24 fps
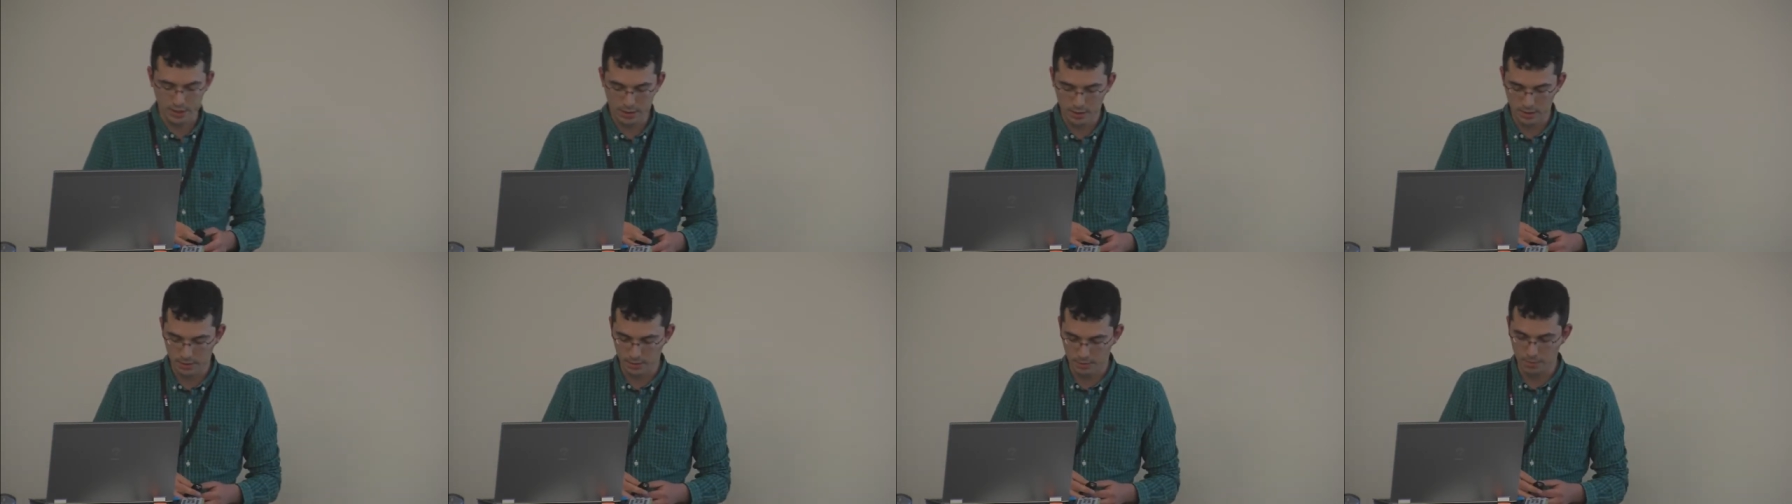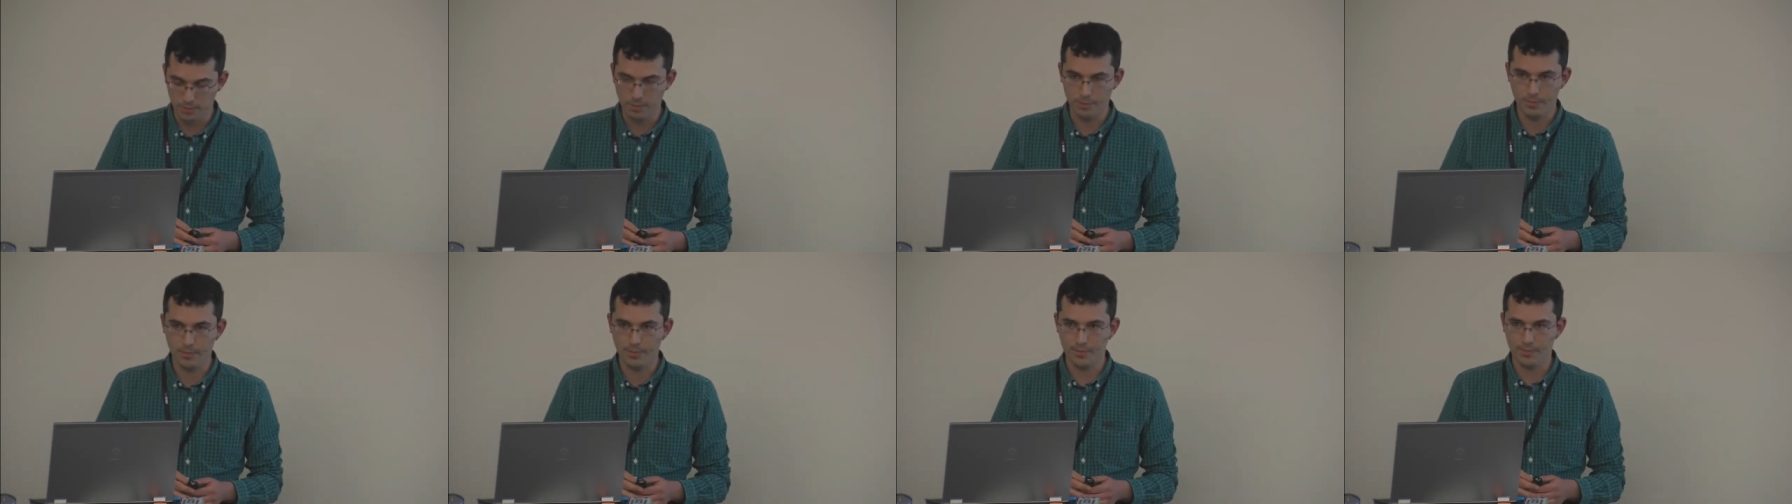to
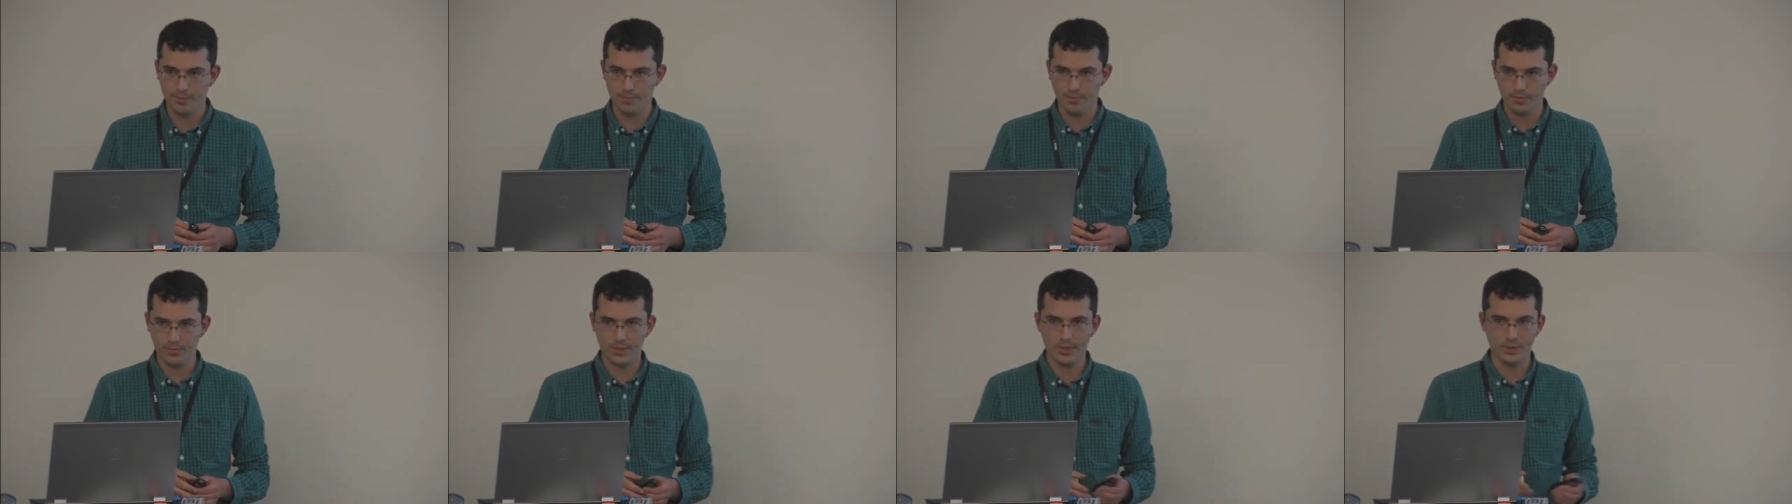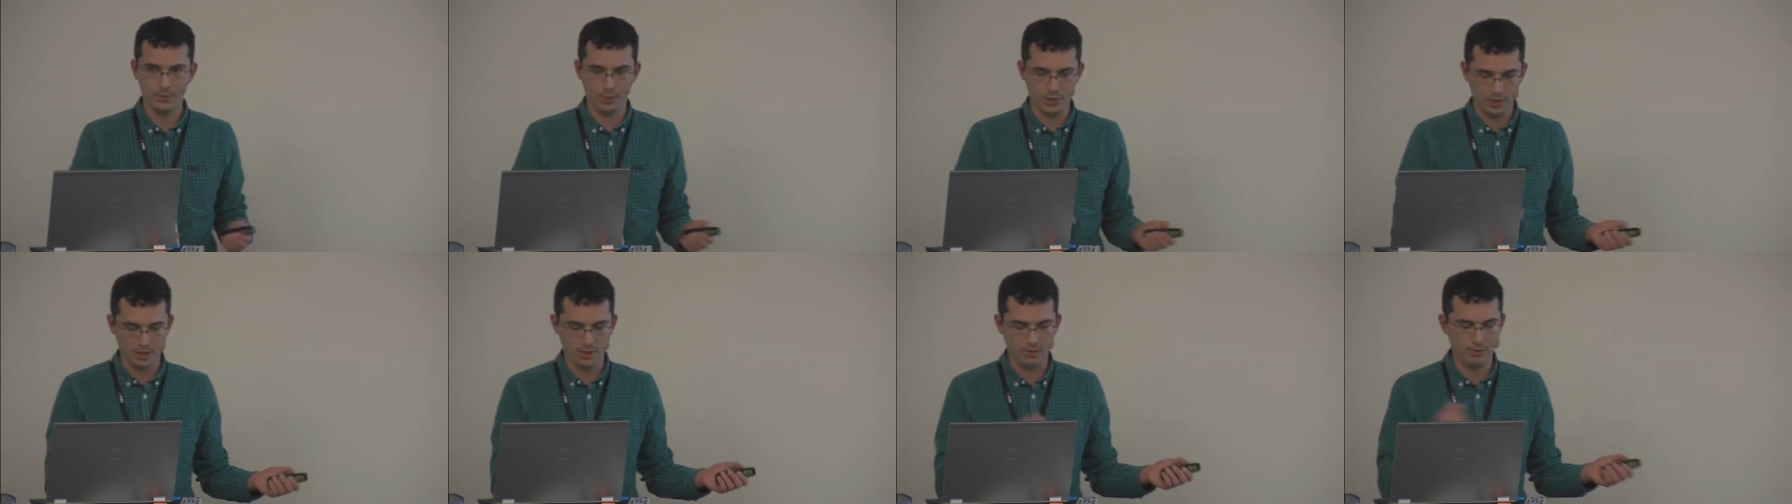
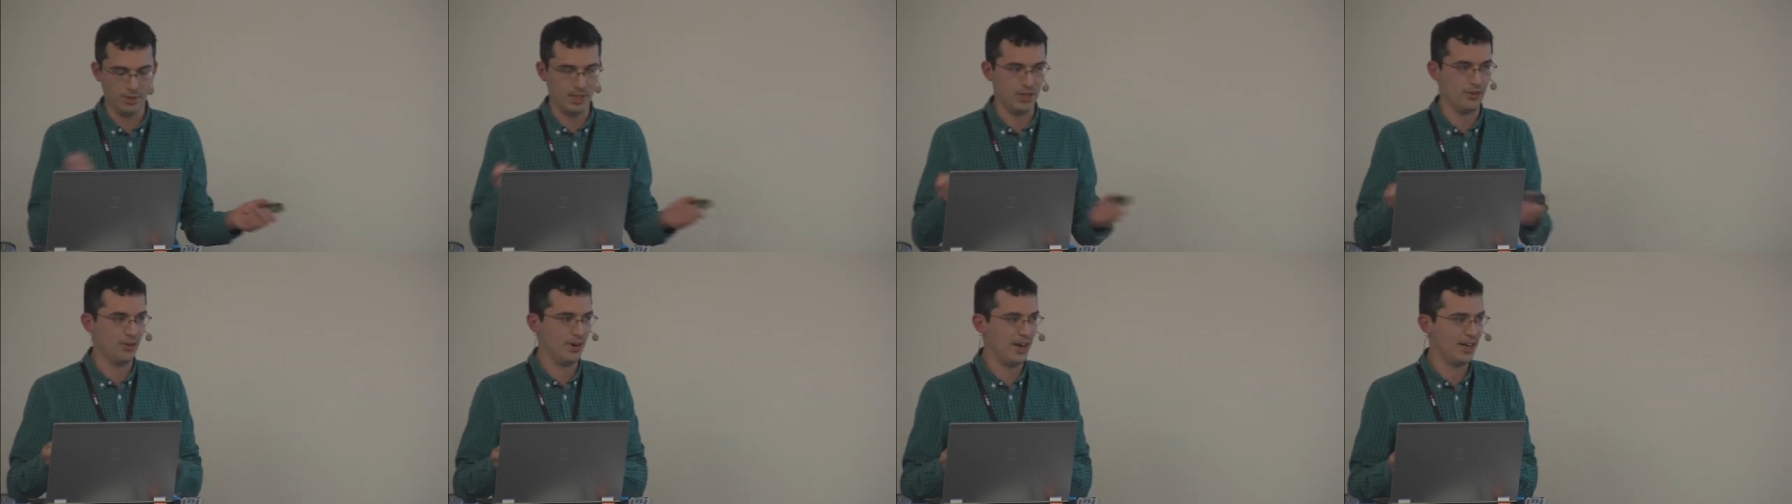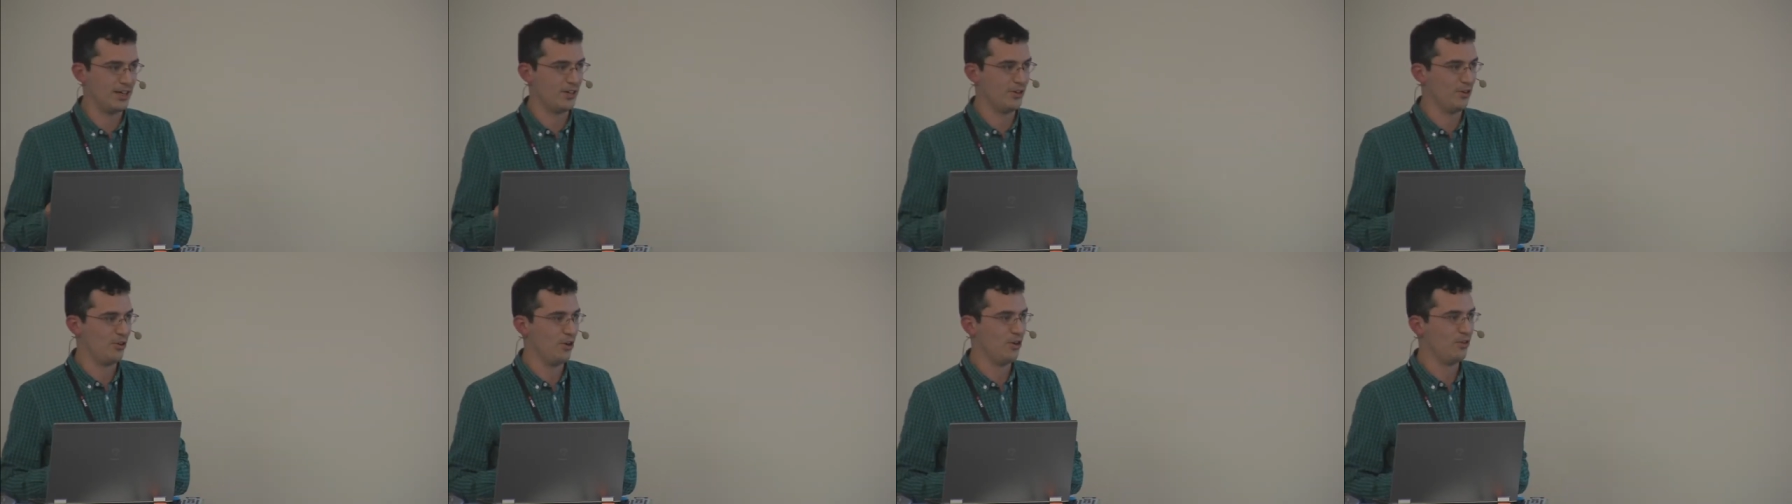switch the
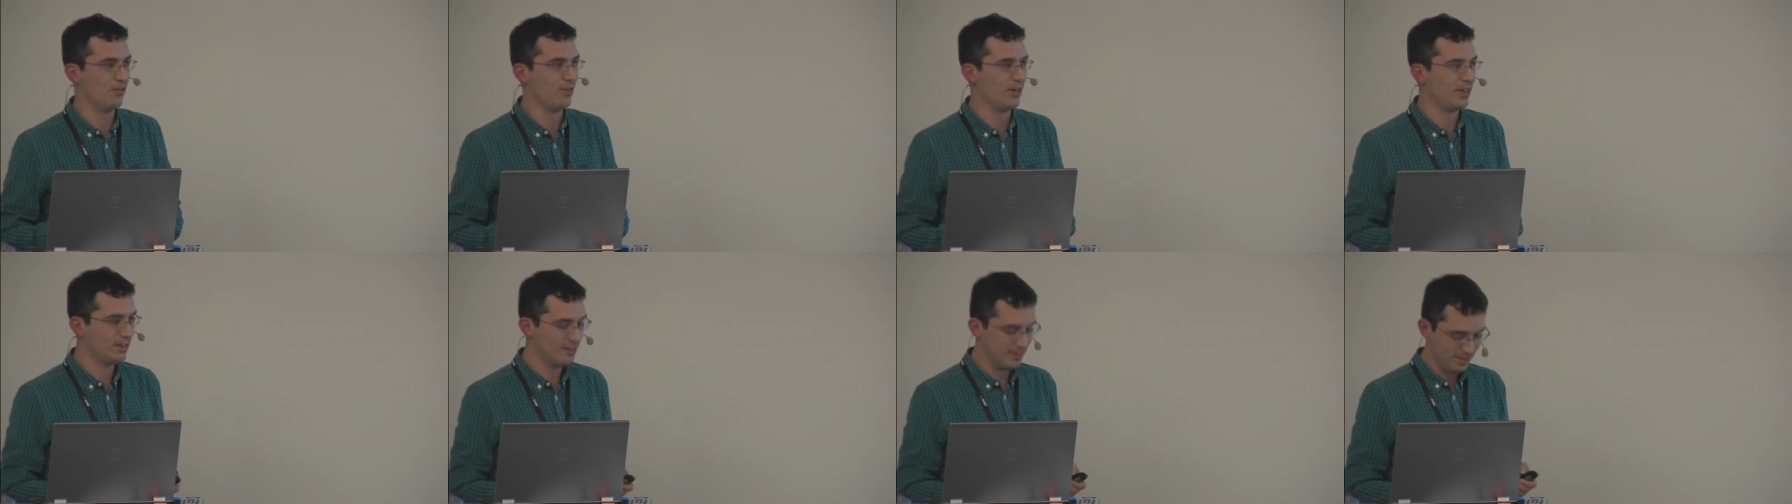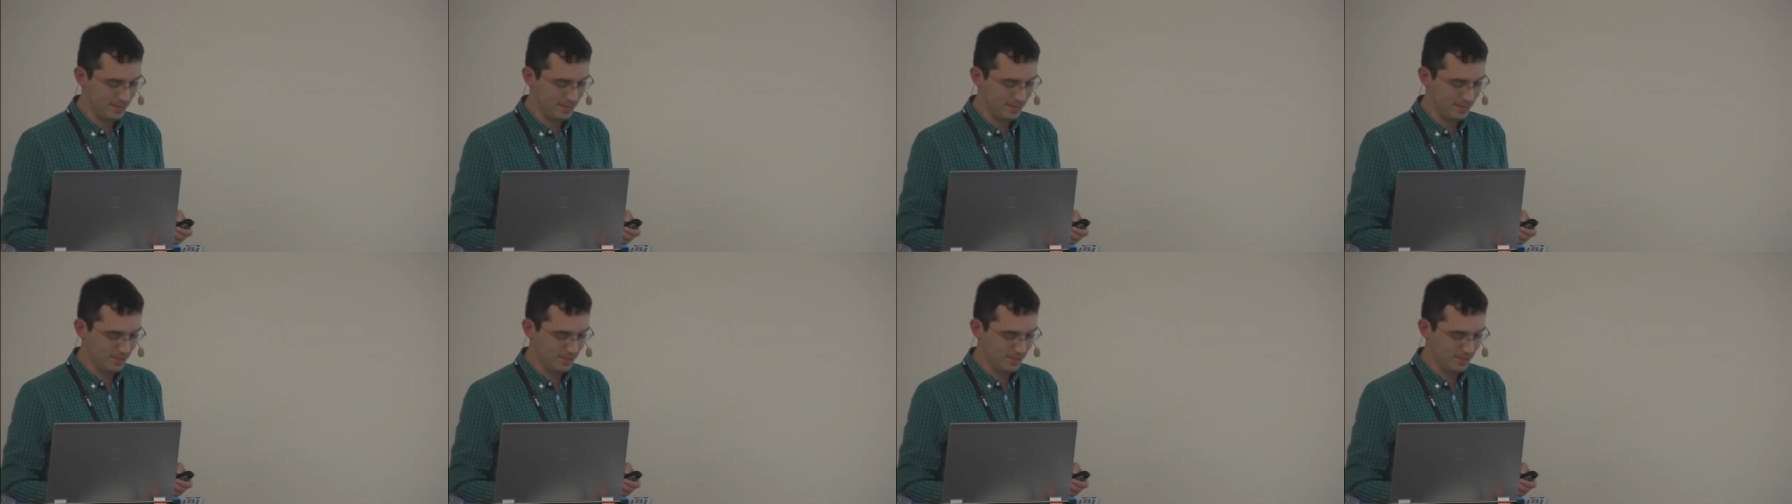redirector over.